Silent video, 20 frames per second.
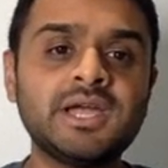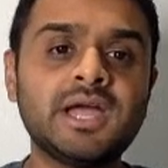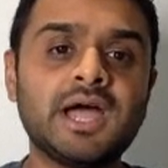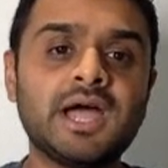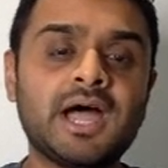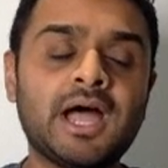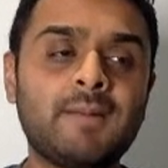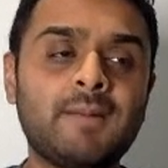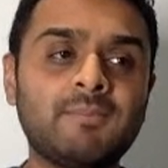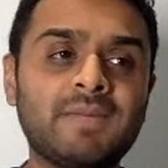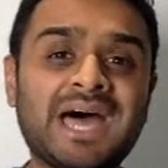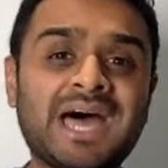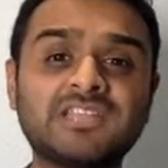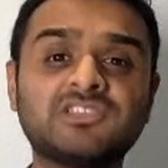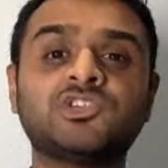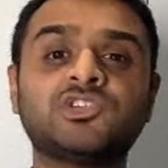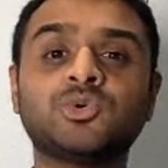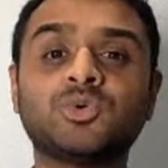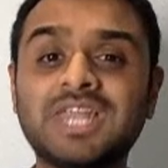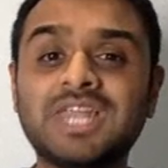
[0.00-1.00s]

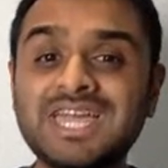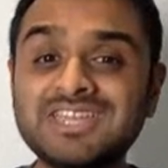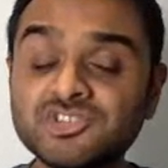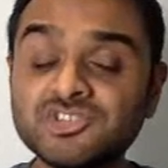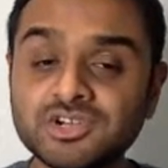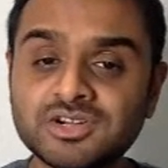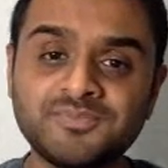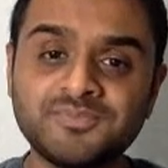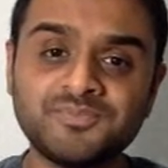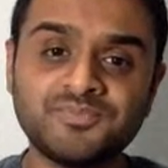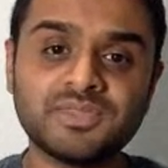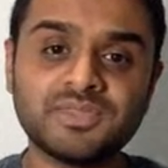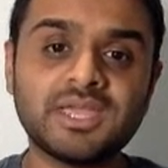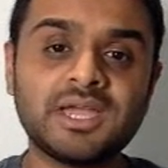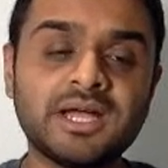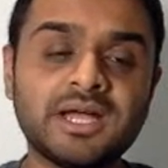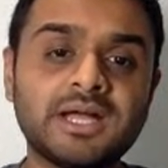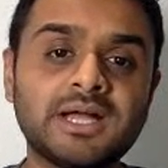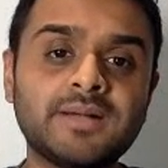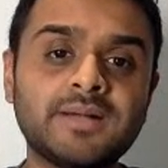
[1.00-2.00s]
at your leisure.
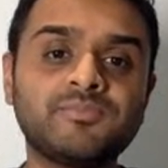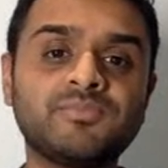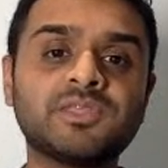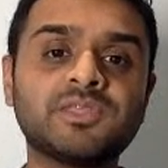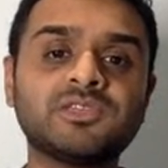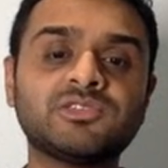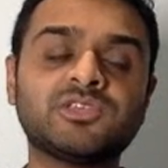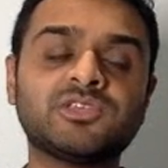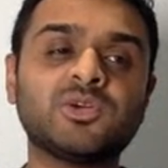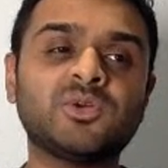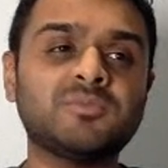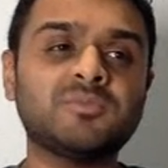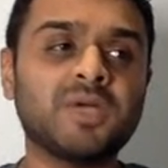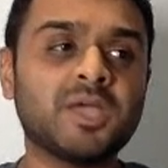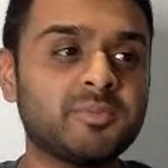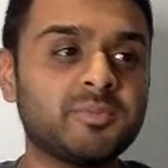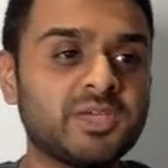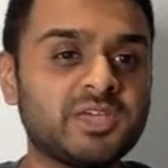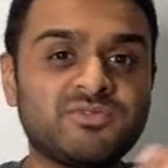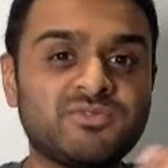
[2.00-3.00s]
So
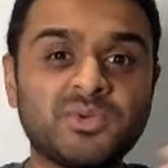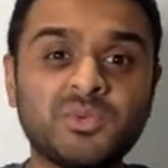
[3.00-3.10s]
maybe if you